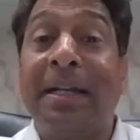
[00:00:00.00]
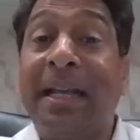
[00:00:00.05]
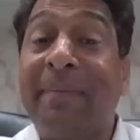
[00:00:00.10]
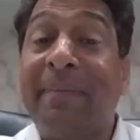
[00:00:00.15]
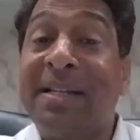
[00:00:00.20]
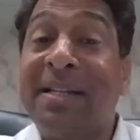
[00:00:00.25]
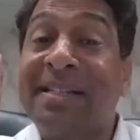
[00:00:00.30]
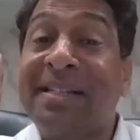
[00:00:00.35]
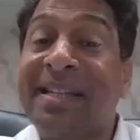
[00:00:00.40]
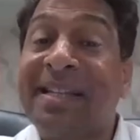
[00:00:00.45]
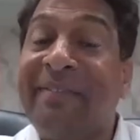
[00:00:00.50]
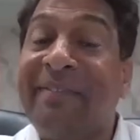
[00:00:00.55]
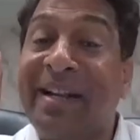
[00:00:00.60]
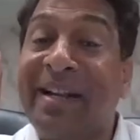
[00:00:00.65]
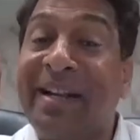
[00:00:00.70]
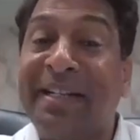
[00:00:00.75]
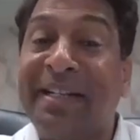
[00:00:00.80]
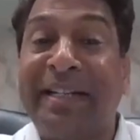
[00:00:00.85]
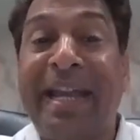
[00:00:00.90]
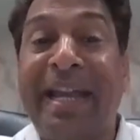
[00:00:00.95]
Table
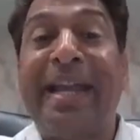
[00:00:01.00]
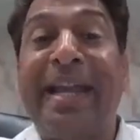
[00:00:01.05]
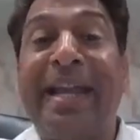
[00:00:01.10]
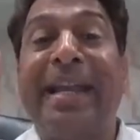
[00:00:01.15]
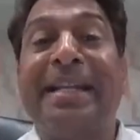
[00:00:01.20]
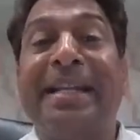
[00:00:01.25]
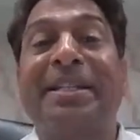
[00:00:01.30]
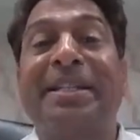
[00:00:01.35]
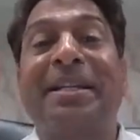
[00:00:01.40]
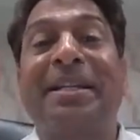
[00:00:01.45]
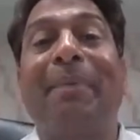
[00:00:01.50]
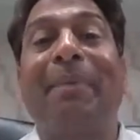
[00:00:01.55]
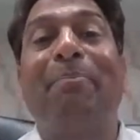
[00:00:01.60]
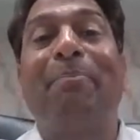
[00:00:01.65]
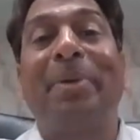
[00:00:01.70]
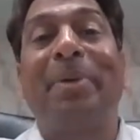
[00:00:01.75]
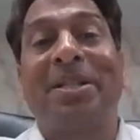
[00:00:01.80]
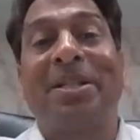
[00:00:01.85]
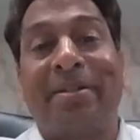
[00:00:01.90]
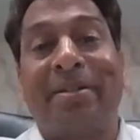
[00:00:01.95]
17 is
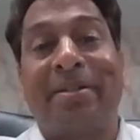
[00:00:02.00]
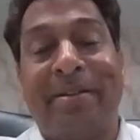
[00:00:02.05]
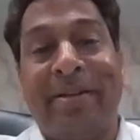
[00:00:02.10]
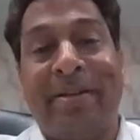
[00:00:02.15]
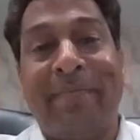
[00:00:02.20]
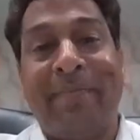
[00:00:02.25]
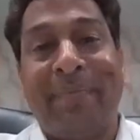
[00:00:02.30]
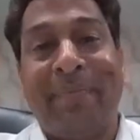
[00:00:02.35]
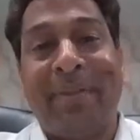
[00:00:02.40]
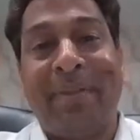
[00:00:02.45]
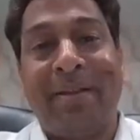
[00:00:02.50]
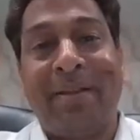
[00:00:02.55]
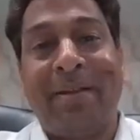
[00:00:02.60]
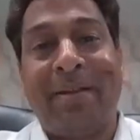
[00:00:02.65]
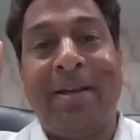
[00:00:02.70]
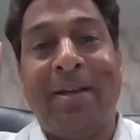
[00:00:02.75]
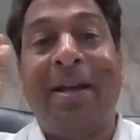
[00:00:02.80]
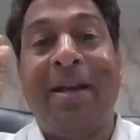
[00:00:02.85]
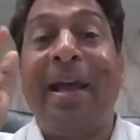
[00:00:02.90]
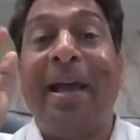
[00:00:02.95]
compulsory.
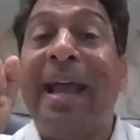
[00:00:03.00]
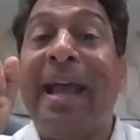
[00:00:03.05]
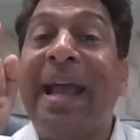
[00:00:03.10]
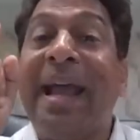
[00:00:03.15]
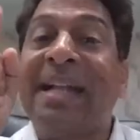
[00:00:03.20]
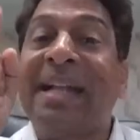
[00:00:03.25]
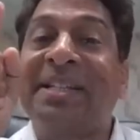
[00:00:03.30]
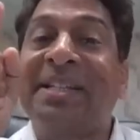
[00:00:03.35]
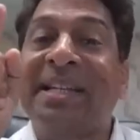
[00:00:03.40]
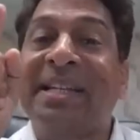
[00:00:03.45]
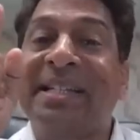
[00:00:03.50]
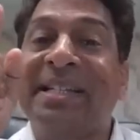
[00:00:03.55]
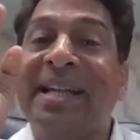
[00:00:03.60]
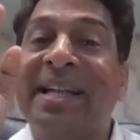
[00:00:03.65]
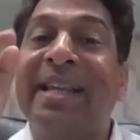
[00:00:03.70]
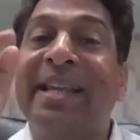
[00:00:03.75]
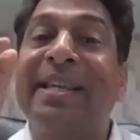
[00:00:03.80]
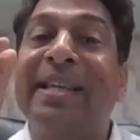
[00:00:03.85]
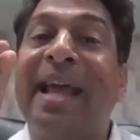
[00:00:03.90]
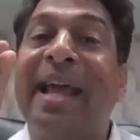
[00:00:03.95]

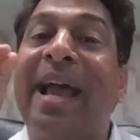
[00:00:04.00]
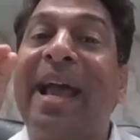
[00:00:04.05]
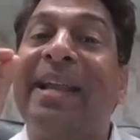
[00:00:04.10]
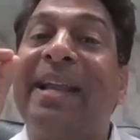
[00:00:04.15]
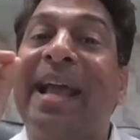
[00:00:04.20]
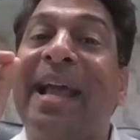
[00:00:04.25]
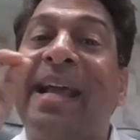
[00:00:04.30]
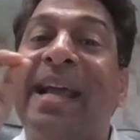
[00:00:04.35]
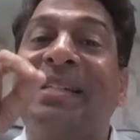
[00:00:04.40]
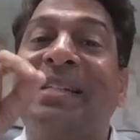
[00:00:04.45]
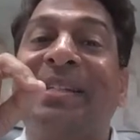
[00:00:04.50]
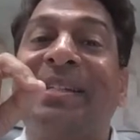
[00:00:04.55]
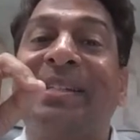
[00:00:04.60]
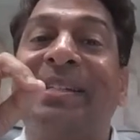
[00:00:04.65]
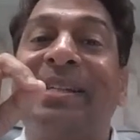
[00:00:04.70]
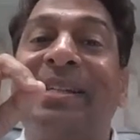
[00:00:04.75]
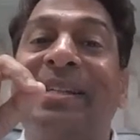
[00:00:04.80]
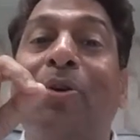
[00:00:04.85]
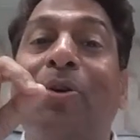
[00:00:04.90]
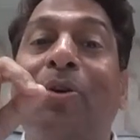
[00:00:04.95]
HSN and
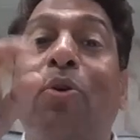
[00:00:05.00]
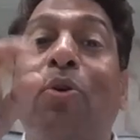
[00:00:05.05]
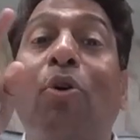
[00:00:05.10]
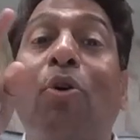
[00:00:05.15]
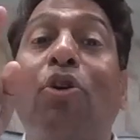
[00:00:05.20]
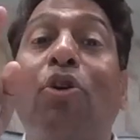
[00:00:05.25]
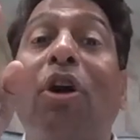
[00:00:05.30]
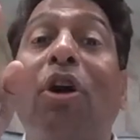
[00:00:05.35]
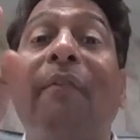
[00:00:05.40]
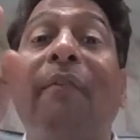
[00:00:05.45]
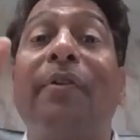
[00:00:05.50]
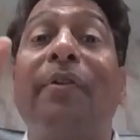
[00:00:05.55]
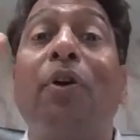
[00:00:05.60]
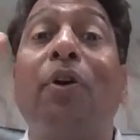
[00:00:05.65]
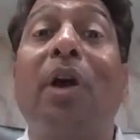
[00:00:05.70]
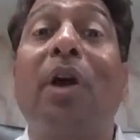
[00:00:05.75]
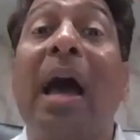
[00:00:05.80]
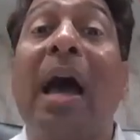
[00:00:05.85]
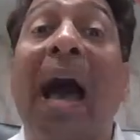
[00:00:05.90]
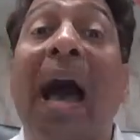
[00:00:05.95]
SSC code of
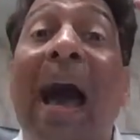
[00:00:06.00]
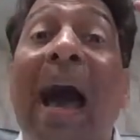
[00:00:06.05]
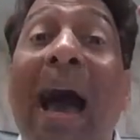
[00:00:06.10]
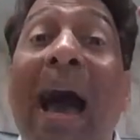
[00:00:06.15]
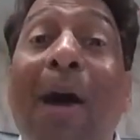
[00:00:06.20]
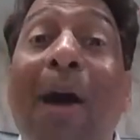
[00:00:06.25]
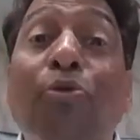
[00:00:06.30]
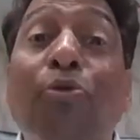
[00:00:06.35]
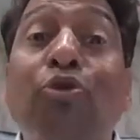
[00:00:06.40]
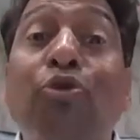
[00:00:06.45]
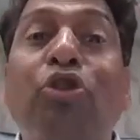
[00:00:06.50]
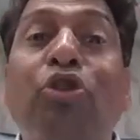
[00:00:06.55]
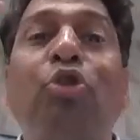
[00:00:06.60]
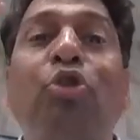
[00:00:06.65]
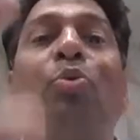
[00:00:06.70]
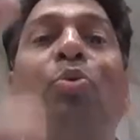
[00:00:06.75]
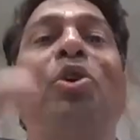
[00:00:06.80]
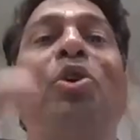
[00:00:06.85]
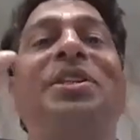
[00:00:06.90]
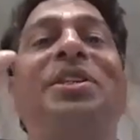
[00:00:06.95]
your
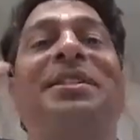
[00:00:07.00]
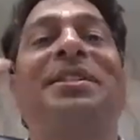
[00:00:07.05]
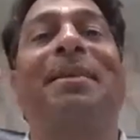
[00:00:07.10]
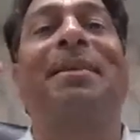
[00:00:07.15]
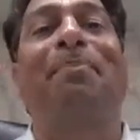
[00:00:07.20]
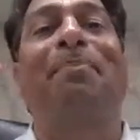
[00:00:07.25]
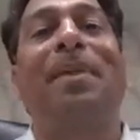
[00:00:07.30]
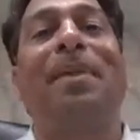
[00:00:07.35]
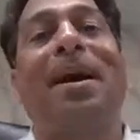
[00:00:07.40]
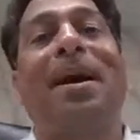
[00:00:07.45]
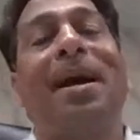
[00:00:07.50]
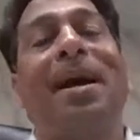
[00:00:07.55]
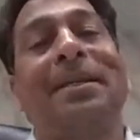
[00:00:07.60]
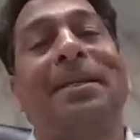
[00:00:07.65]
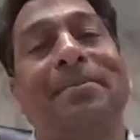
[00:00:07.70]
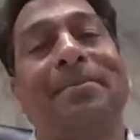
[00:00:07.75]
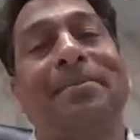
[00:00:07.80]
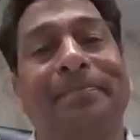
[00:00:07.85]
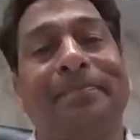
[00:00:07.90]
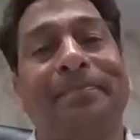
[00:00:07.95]
outward supply.